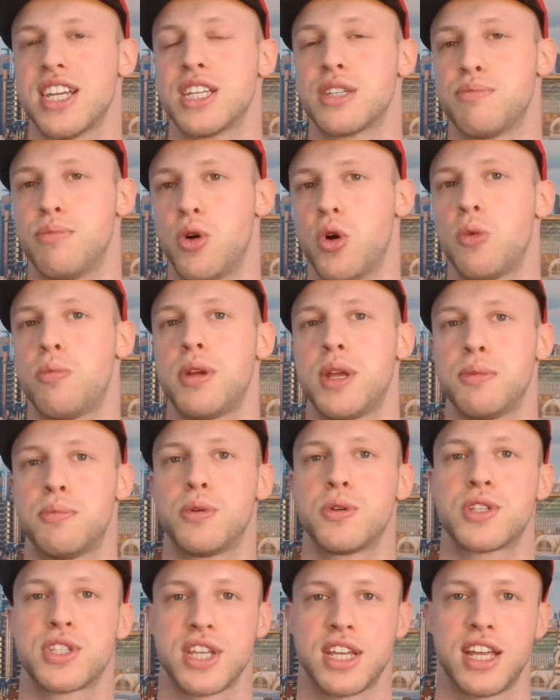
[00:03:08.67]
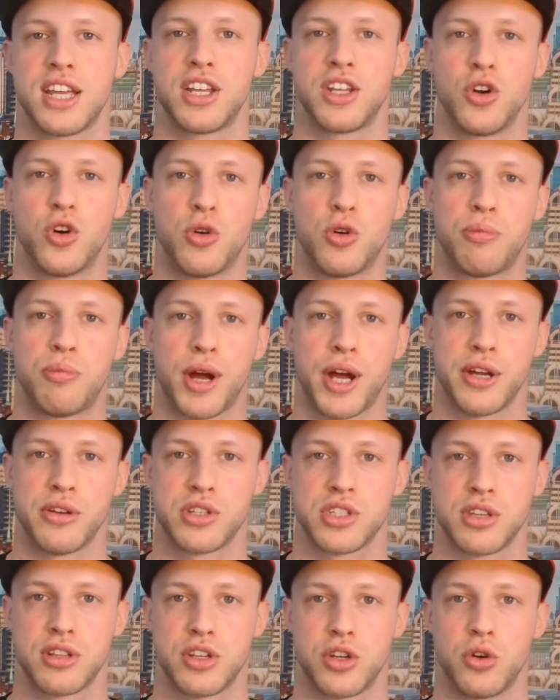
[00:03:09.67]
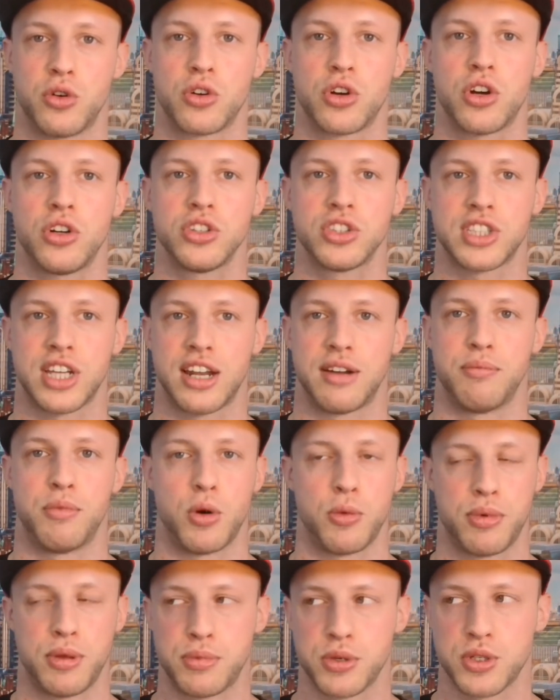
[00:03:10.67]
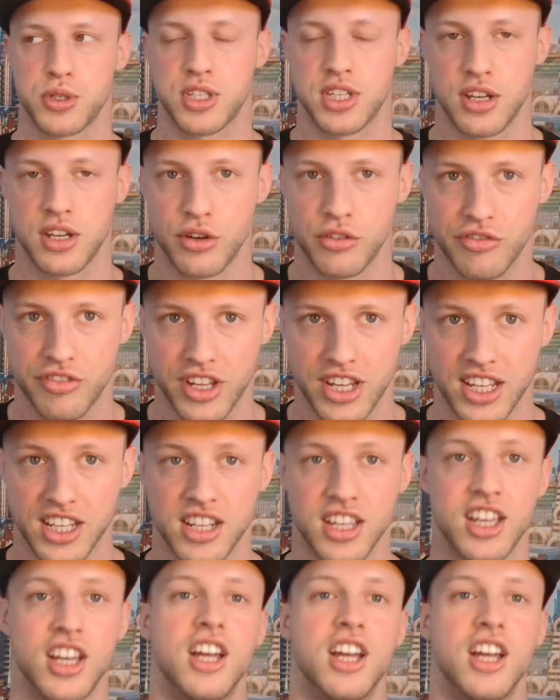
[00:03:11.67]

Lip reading: is more people seeing your posts and your content, more people seeing your feed.